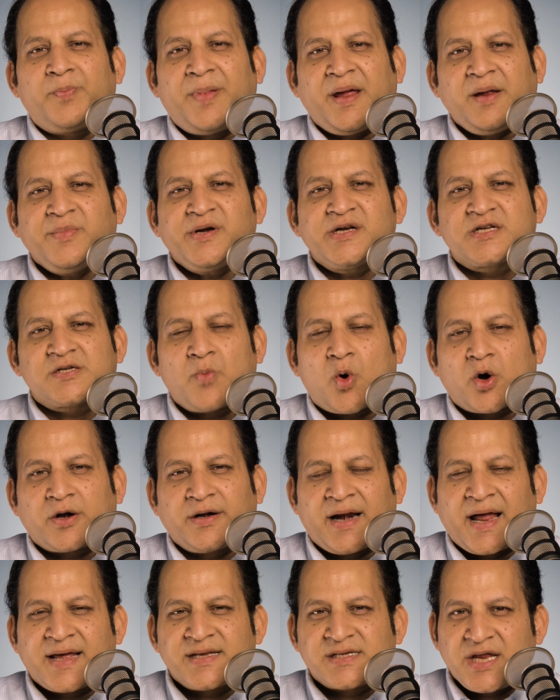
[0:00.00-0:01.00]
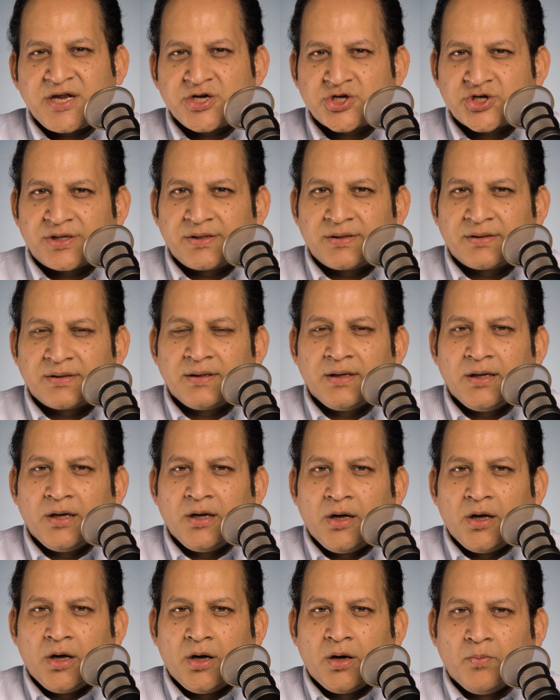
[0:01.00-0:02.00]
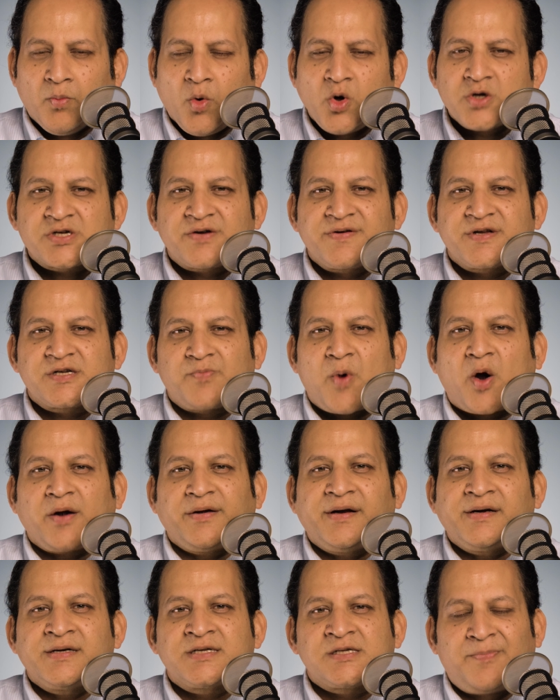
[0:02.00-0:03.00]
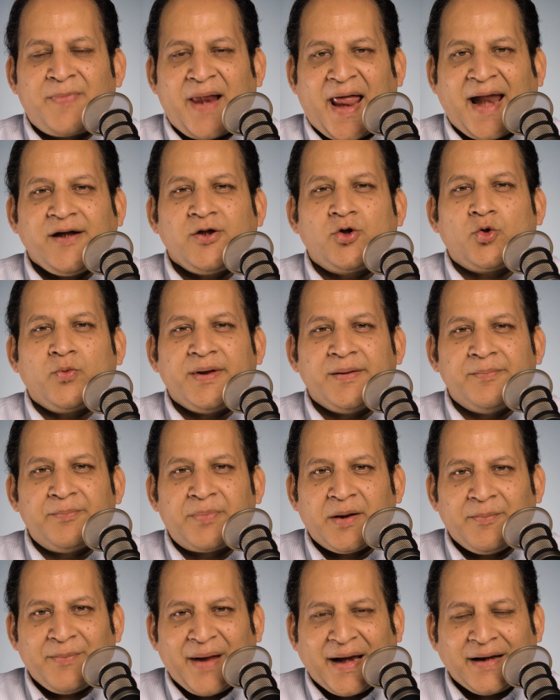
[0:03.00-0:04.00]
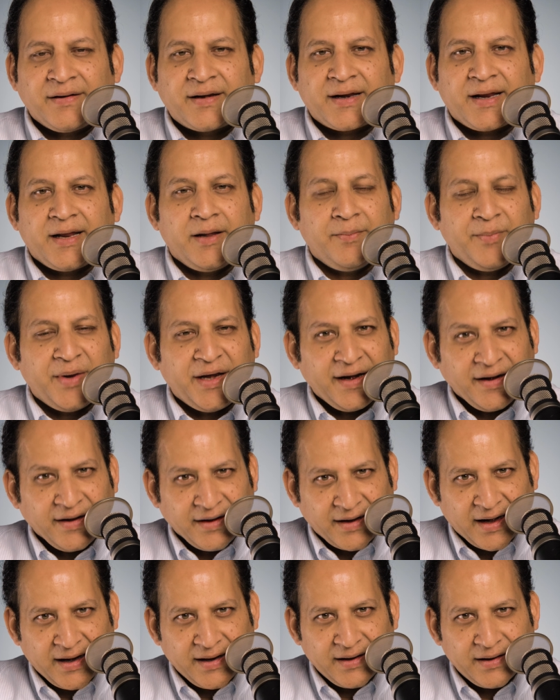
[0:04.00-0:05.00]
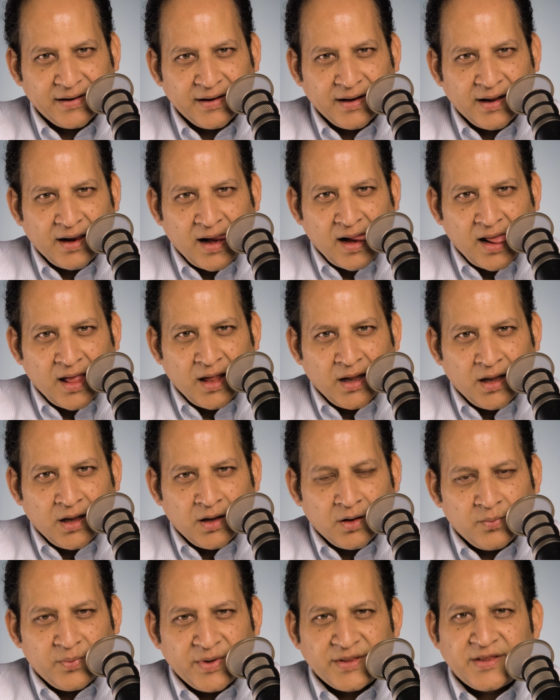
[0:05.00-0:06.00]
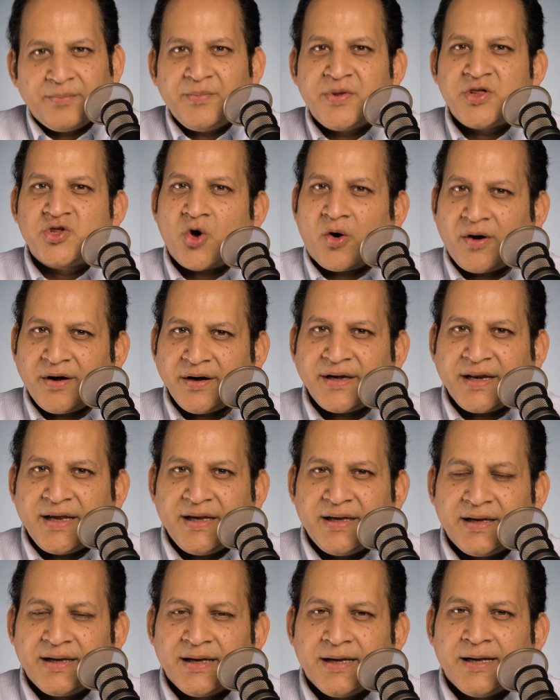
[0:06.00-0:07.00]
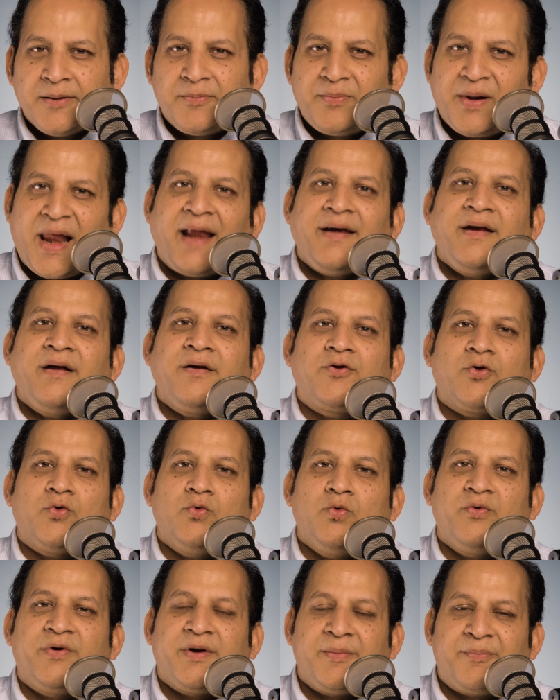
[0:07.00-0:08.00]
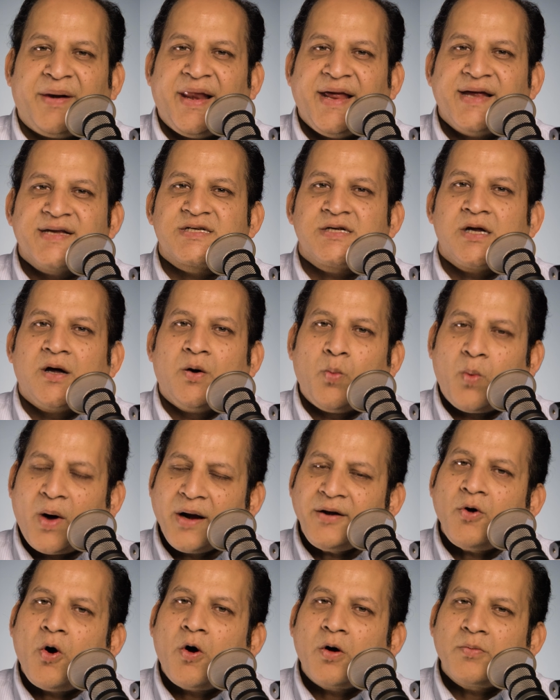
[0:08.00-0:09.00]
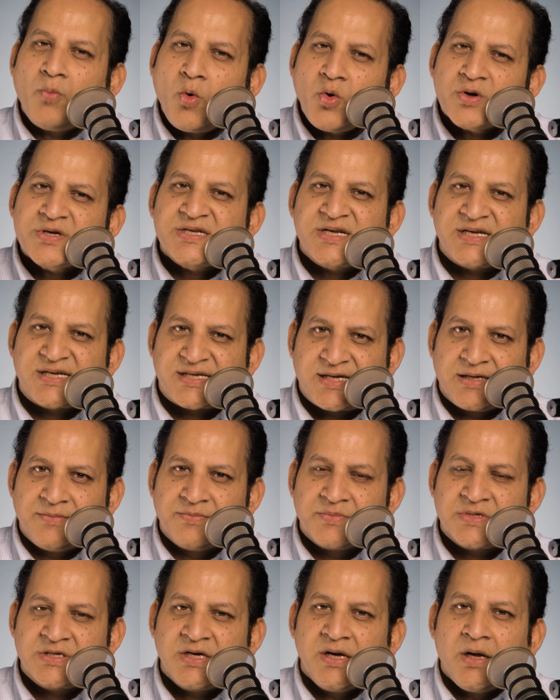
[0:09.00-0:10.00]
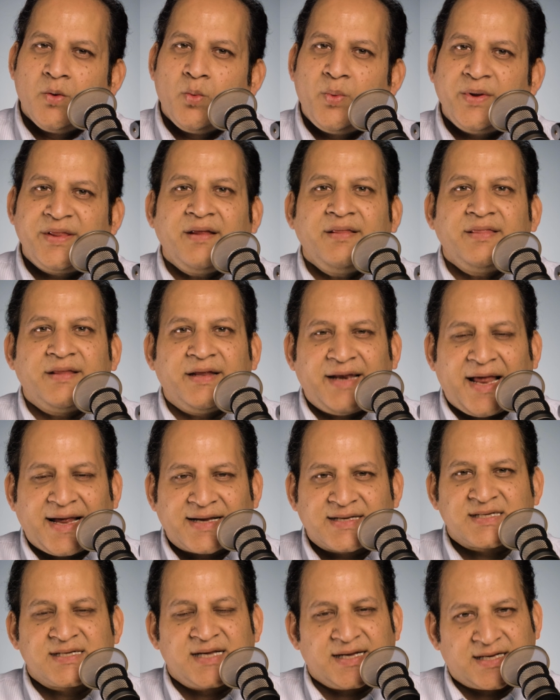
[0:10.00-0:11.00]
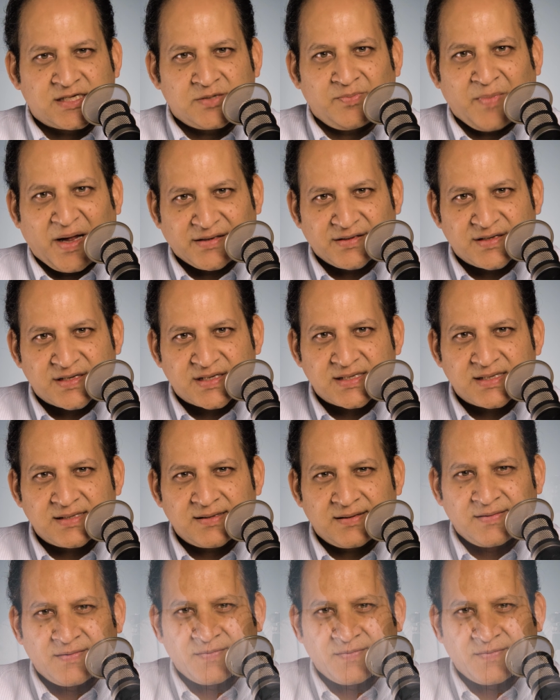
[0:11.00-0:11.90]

payments modernization, most respondents plan to implement imminently, with the majority planning to replace one or more systems within the next 6 months.